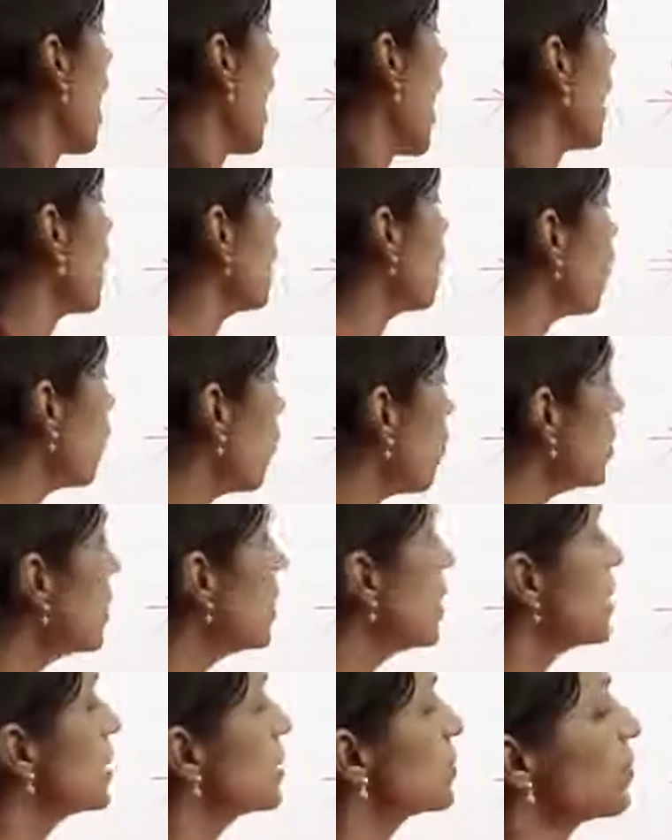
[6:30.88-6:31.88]
And would
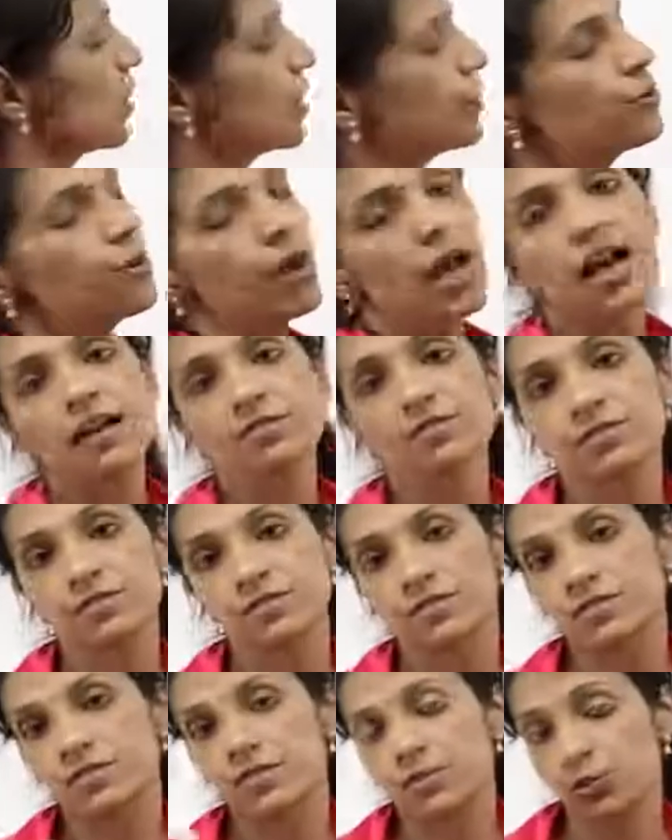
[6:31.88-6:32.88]
is when
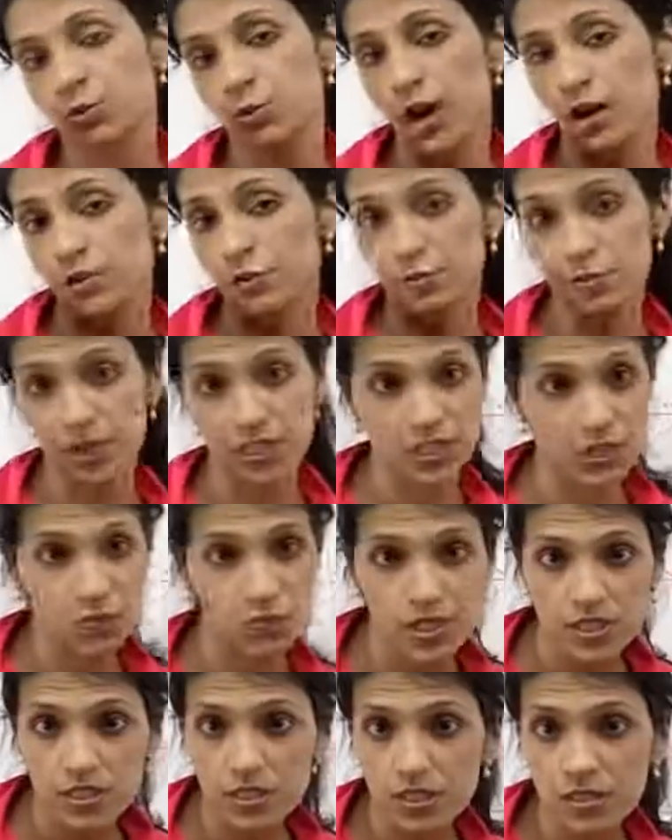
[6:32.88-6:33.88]
you are faced
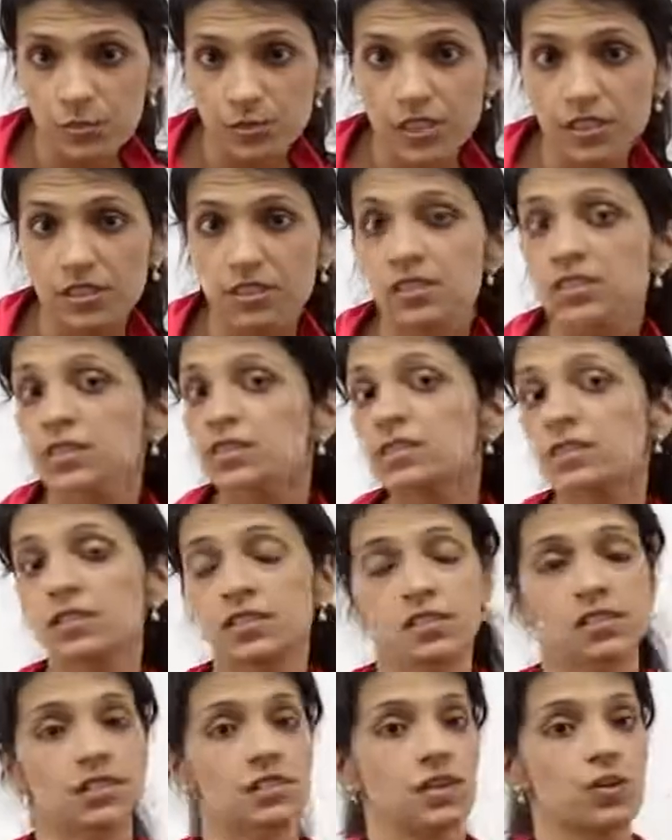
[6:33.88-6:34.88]
with circumstances,
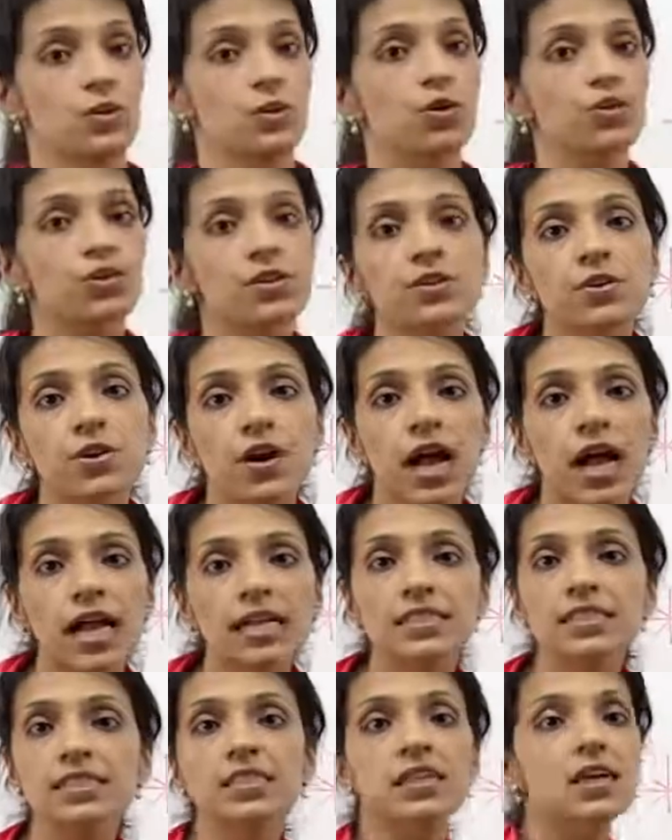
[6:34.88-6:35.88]
things are not in your
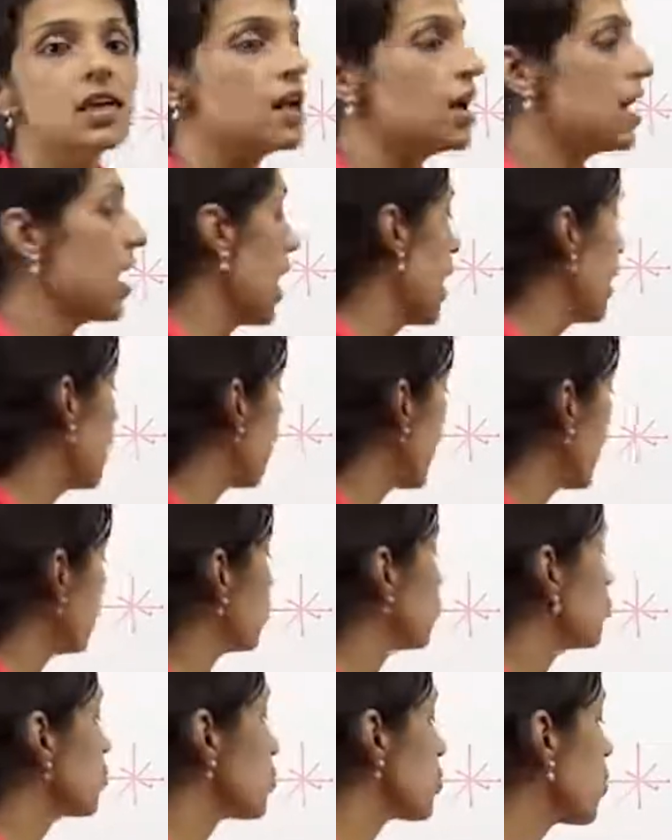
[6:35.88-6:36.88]
hands, and well,
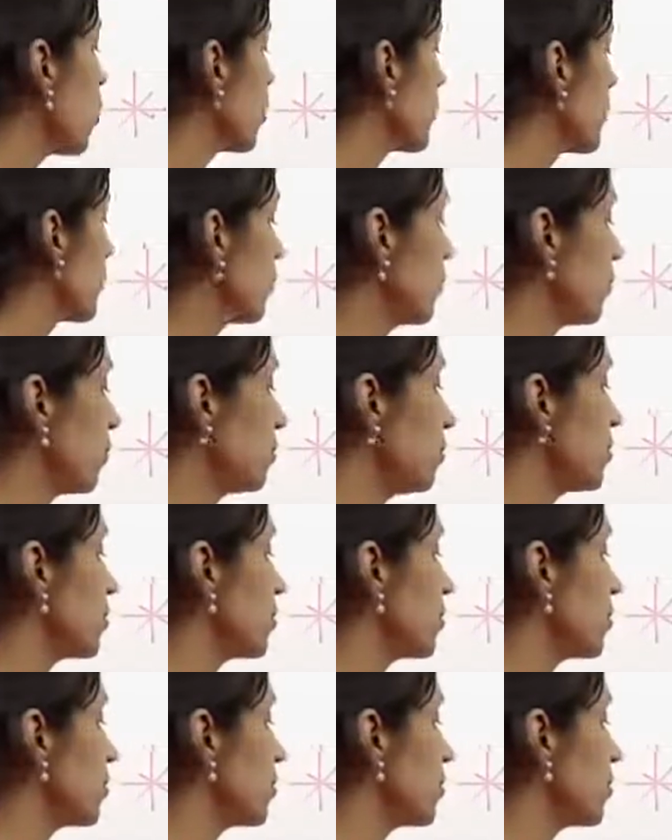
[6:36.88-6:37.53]
you just go with the flow.